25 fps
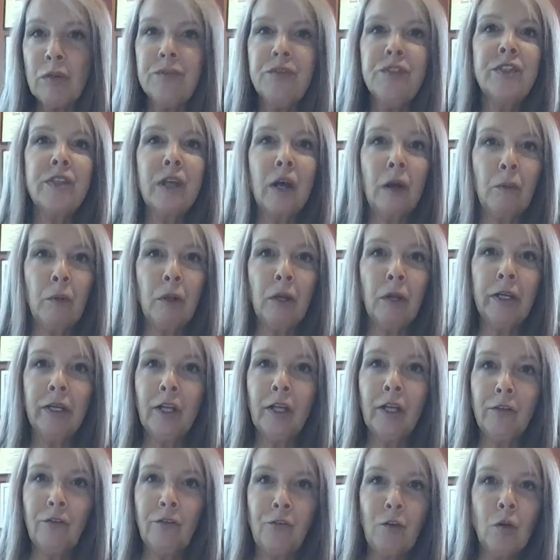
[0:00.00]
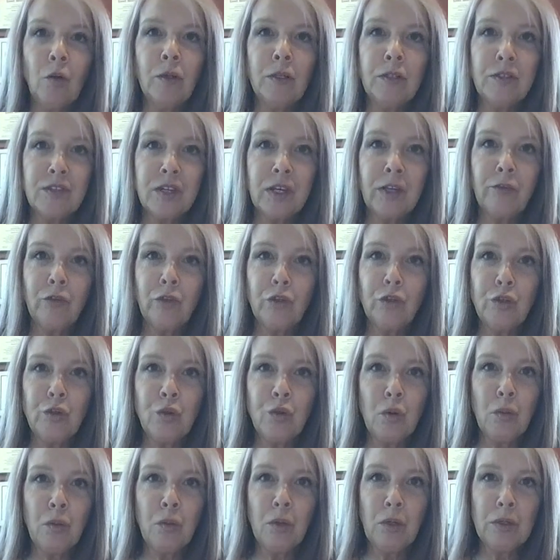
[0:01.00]
Some are going to focus on
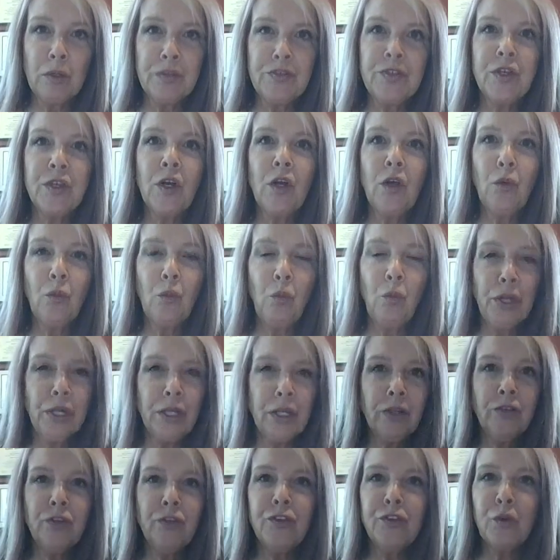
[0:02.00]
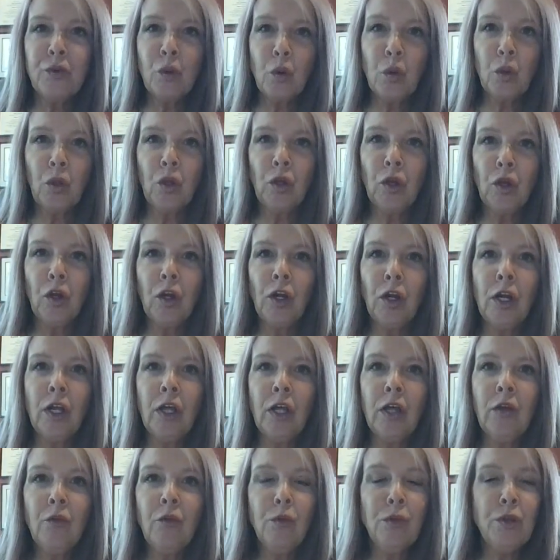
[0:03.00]
renewables, wind, solar,
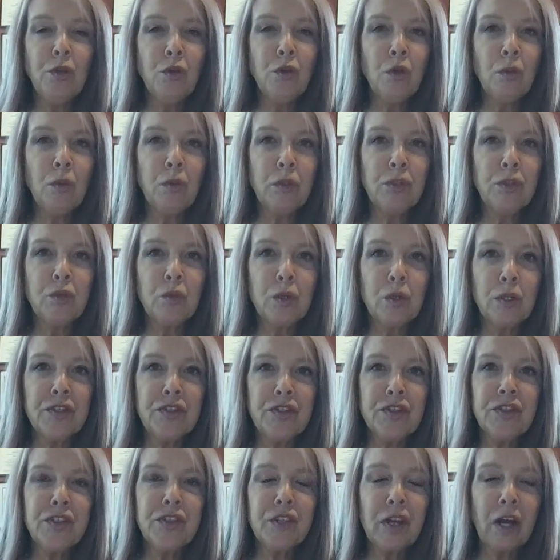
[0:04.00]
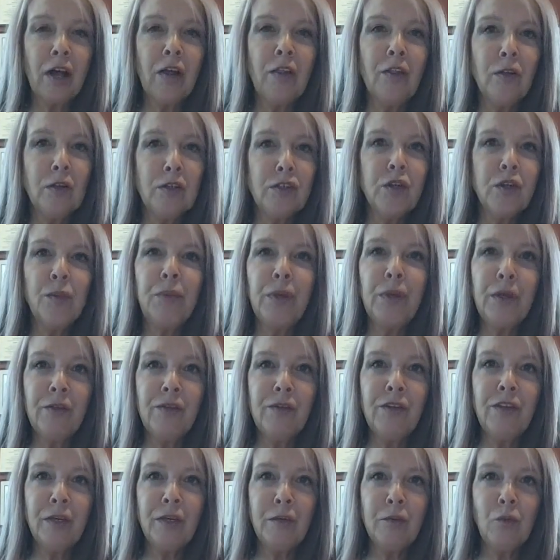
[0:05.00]
renewable sources. Others are
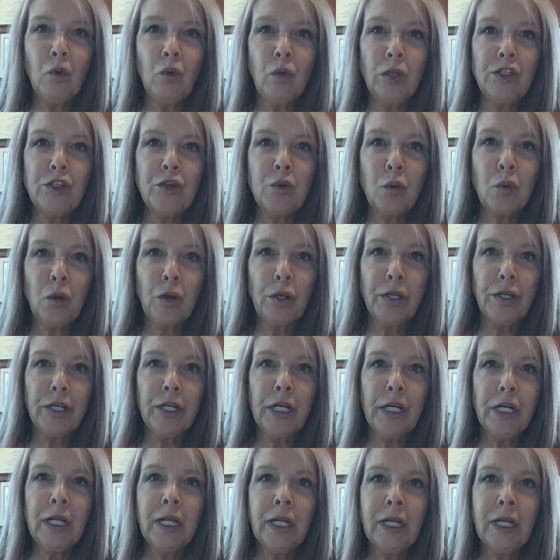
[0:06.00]
pivoting more toward